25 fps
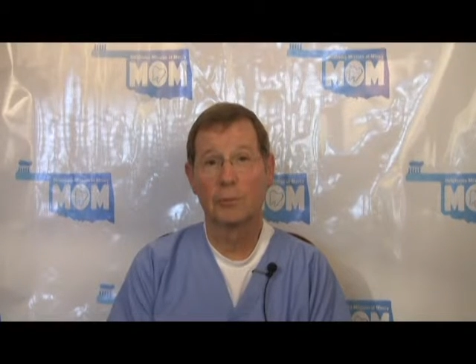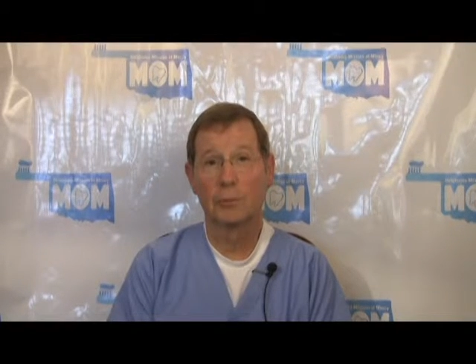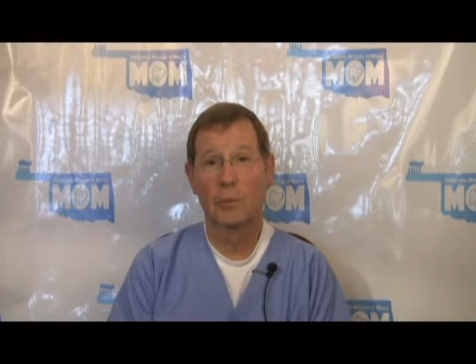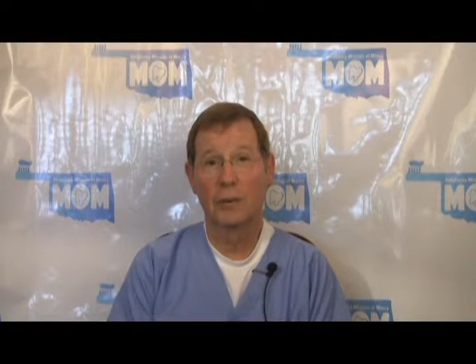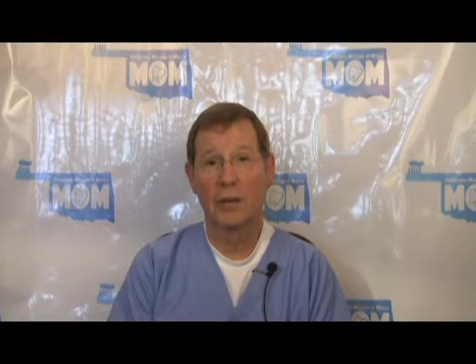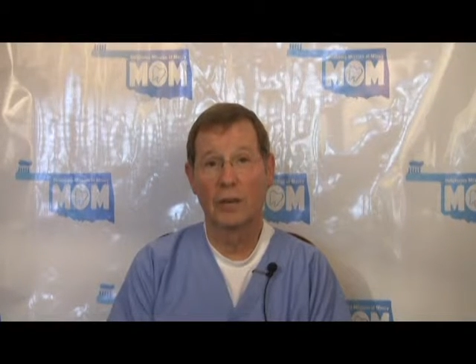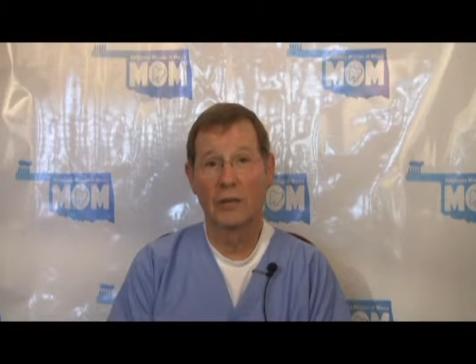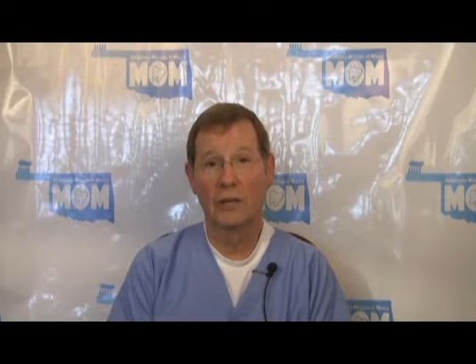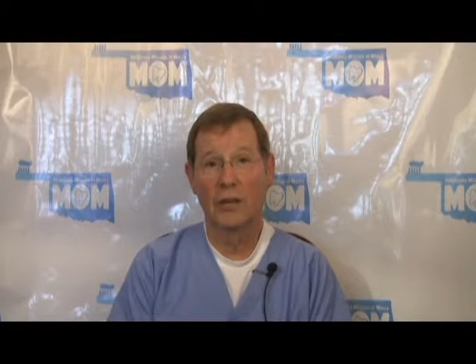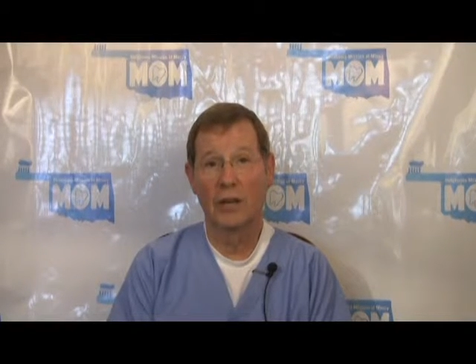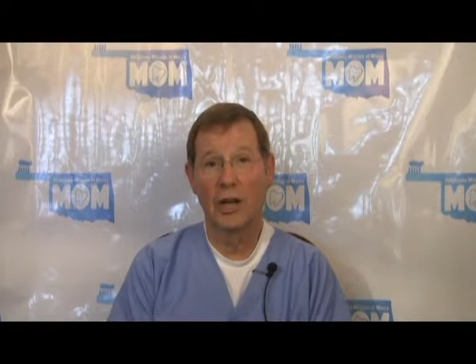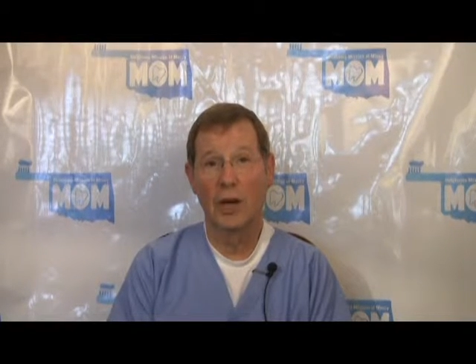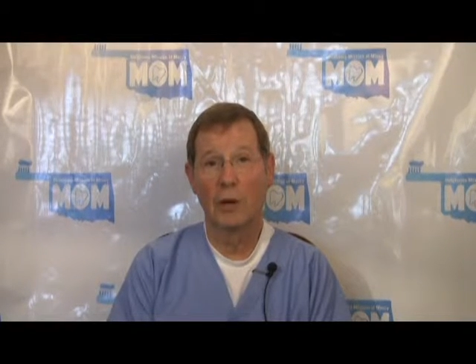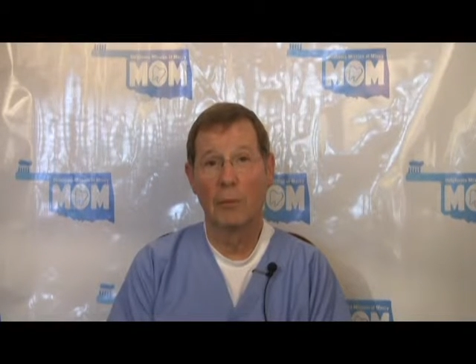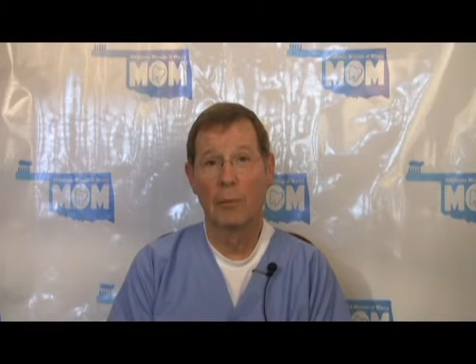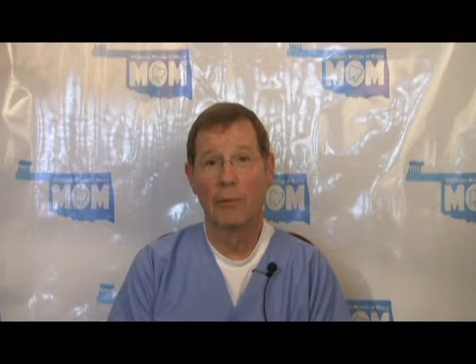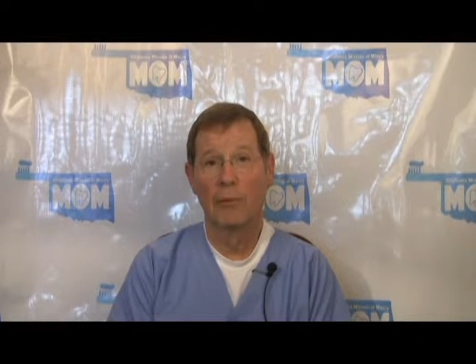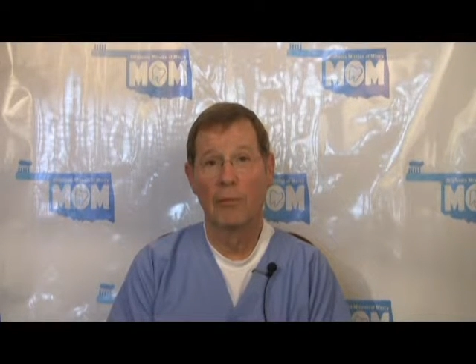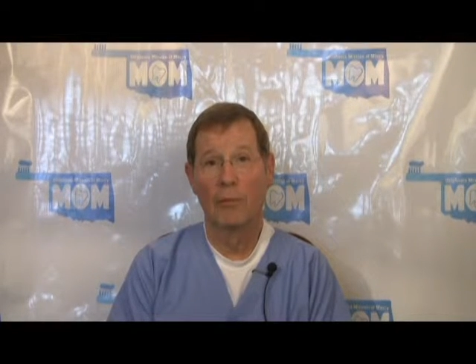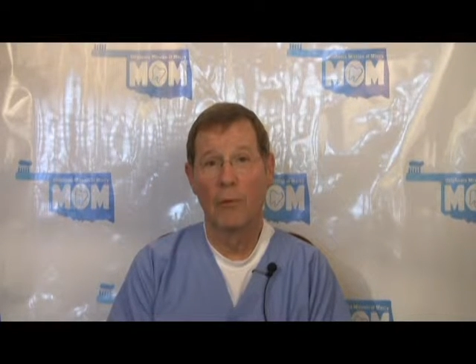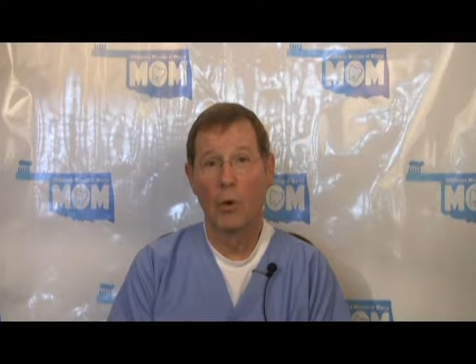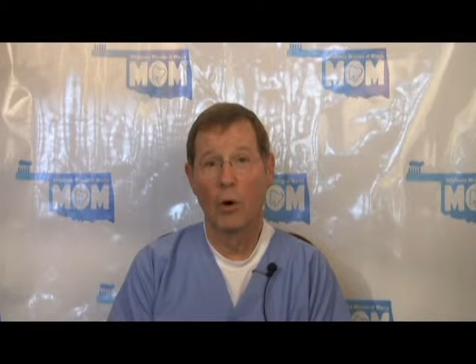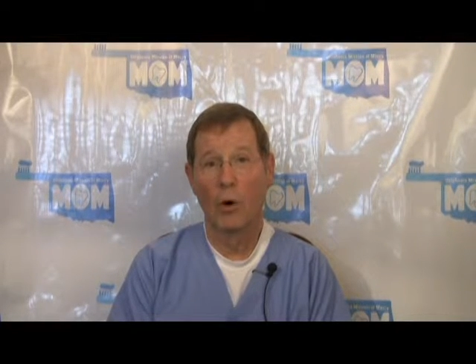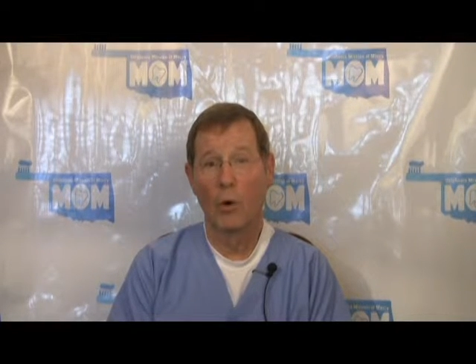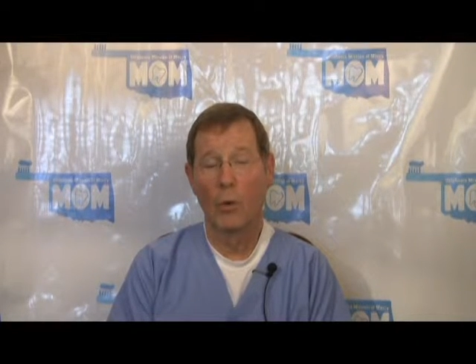but the year
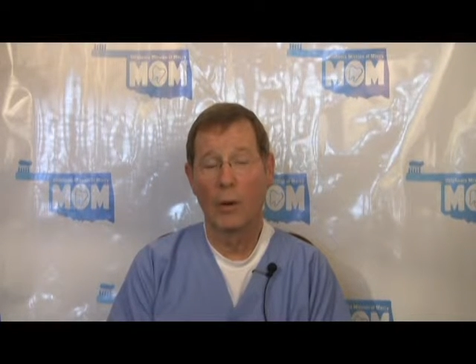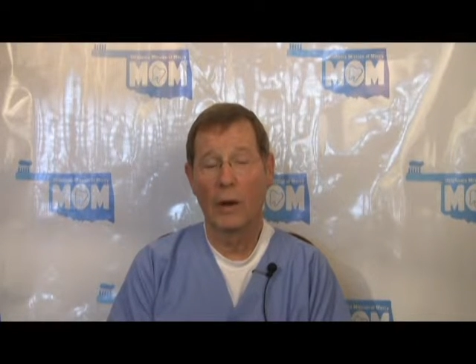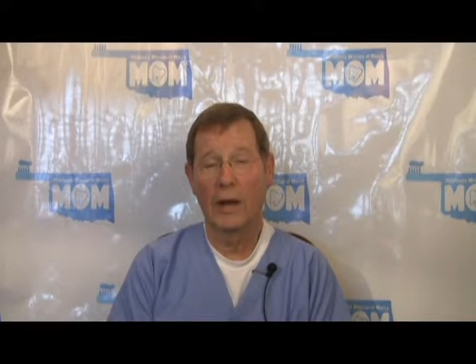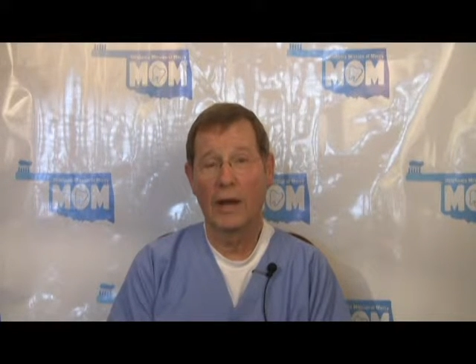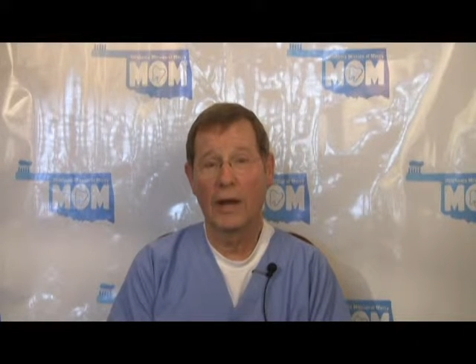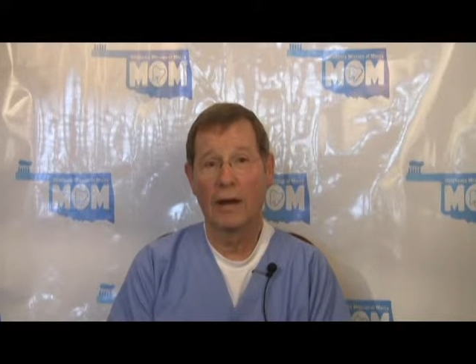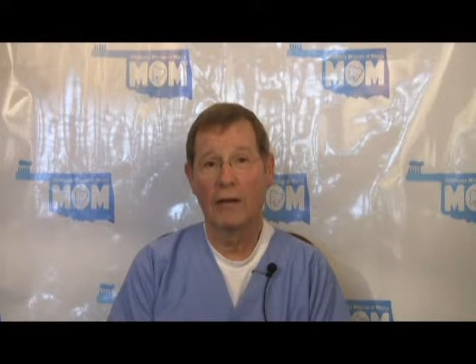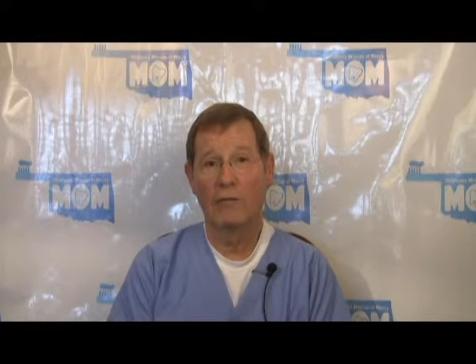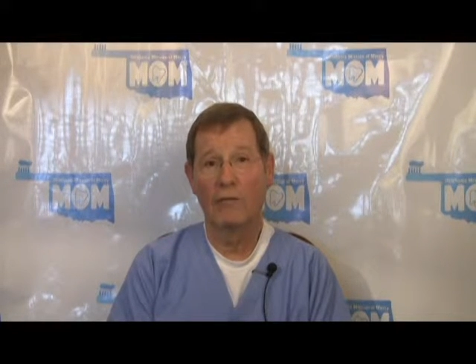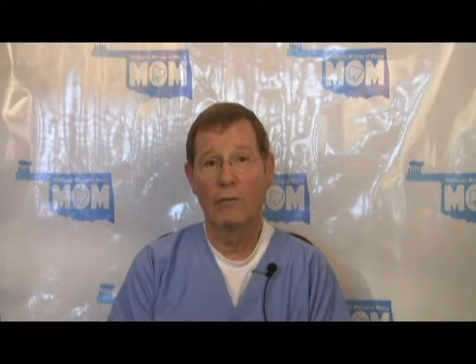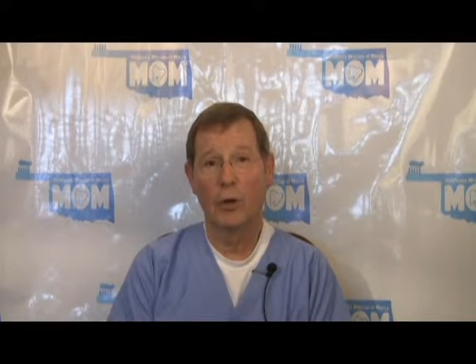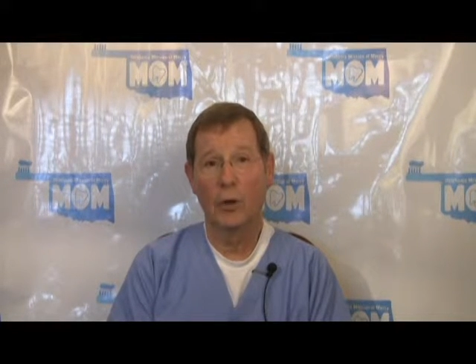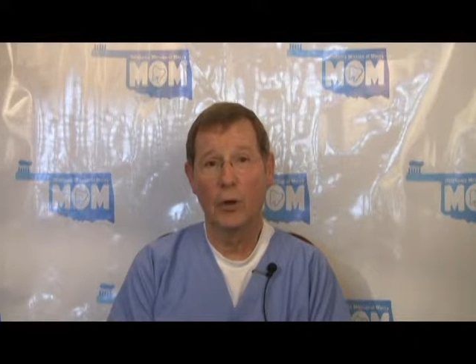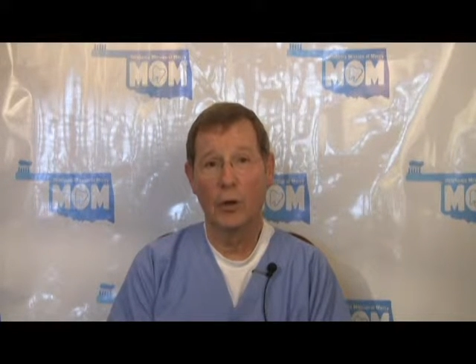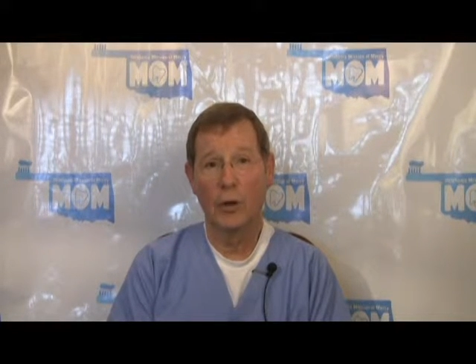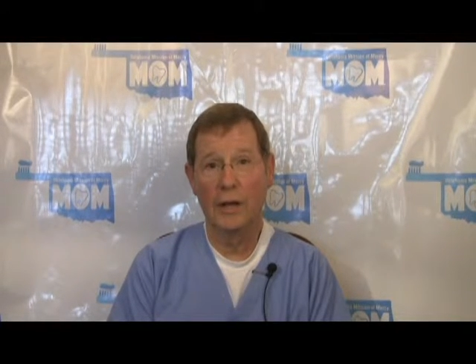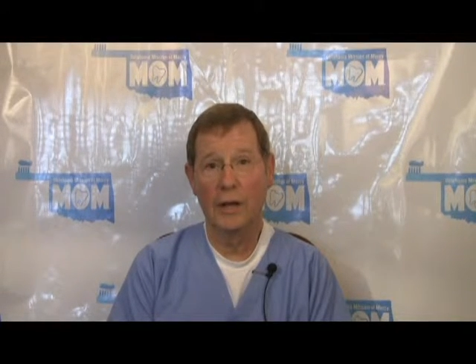before we had a few